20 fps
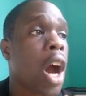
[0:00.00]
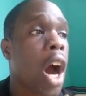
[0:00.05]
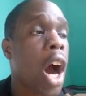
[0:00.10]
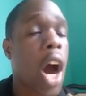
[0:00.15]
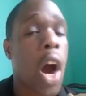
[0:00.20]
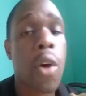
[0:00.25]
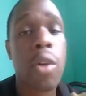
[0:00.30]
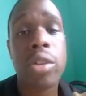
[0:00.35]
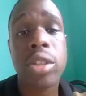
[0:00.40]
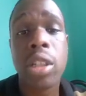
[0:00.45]

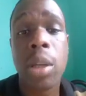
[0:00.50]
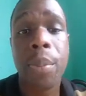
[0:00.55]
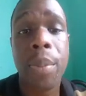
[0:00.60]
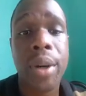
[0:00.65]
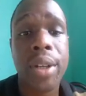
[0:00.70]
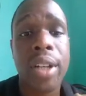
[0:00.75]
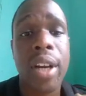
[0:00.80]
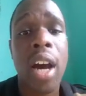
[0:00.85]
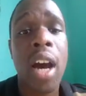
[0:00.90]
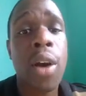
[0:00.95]
hours
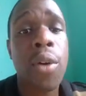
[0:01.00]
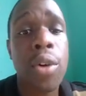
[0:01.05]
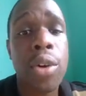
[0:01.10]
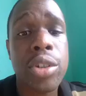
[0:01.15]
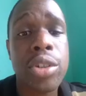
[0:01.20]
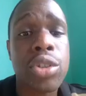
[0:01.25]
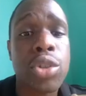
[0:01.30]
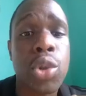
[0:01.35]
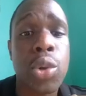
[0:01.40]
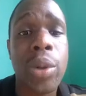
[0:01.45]
upon
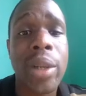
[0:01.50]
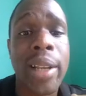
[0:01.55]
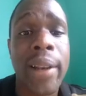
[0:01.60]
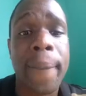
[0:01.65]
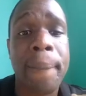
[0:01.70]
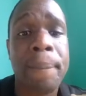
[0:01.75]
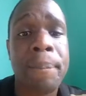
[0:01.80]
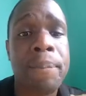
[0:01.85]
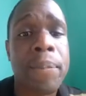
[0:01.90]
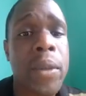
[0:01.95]
hours
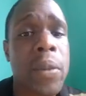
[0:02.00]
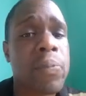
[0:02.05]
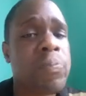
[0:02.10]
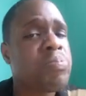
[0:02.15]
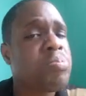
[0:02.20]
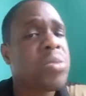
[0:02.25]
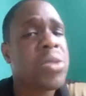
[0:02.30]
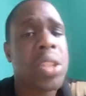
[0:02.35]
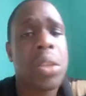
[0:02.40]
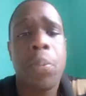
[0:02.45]
doing
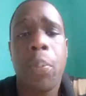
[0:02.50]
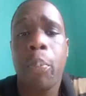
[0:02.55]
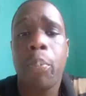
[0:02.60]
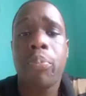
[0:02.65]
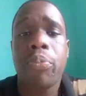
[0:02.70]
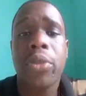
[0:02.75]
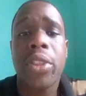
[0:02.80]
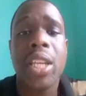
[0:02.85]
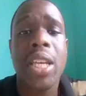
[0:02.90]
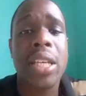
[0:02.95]

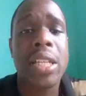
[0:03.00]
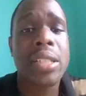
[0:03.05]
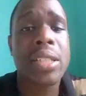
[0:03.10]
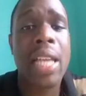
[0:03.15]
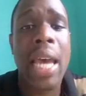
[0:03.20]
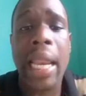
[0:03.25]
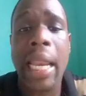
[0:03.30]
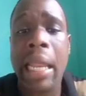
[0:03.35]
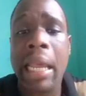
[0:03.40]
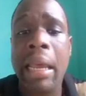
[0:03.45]
things
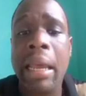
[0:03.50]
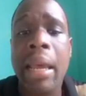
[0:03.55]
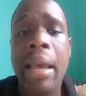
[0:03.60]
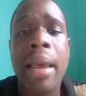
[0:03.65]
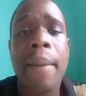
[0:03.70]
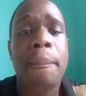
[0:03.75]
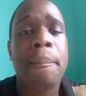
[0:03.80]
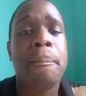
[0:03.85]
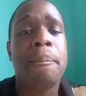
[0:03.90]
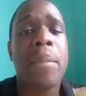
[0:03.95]
that
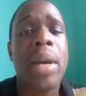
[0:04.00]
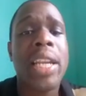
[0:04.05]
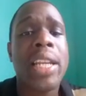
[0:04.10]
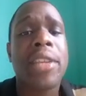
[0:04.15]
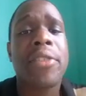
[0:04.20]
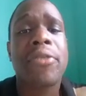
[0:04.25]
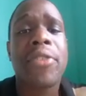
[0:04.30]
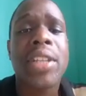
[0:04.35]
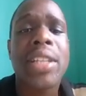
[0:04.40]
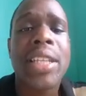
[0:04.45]

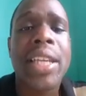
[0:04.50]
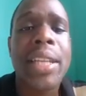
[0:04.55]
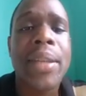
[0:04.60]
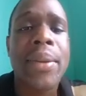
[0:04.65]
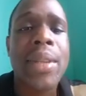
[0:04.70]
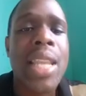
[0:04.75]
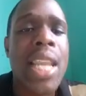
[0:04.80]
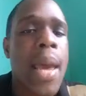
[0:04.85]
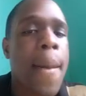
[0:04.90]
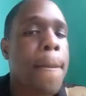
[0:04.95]
benefited
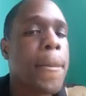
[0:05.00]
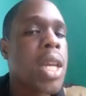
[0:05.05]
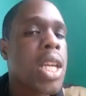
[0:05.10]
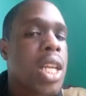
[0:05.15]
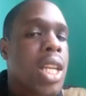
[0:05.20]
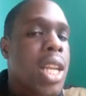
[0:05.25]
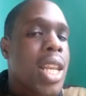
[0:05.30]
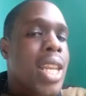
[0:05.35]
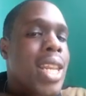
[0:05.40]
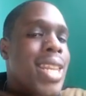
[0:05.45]

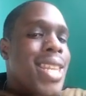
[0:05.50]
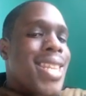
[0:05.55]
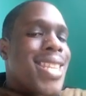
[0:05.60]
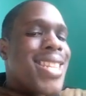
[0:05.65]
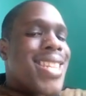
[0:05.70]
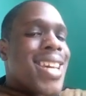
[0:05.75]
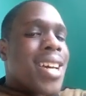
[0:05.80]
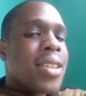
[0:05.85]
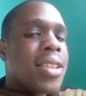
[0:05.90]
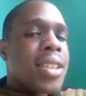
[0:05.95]

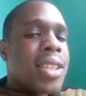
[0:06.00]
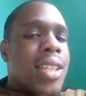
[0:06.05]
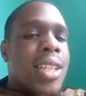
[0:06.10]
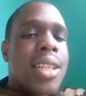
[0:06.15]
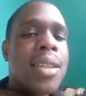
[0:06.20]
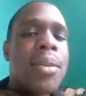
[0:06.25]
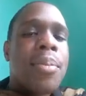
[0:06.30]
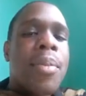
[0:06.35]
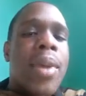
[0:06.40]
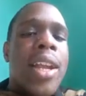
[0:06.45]
me,
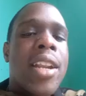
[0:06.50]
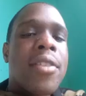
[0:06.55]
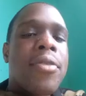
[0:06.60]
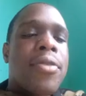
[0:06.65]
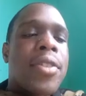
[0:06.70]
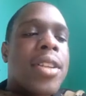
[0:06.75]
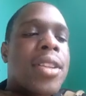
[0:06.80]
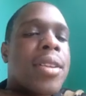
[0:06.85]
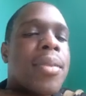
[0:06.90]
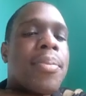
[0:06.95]
didn't
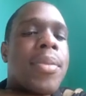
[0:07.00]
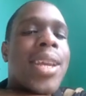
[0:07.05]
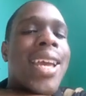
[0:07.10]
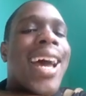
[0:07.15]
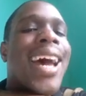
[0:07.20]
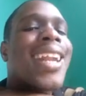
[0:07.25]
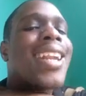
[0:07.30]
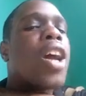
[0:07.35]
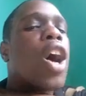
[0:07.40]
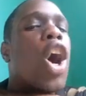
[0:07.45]
benefited me
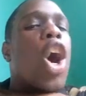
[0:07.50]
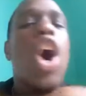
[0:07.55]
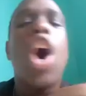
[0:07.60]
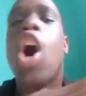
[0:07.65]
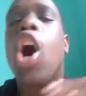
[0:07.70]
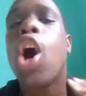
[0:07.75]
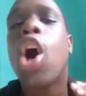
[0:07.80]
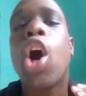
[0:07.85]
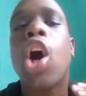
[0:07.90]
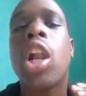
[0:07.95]
at
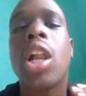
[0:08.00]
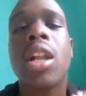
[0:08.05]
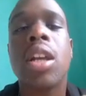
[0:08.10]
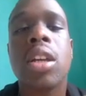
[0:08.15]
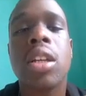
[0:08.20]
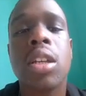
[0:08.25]
all.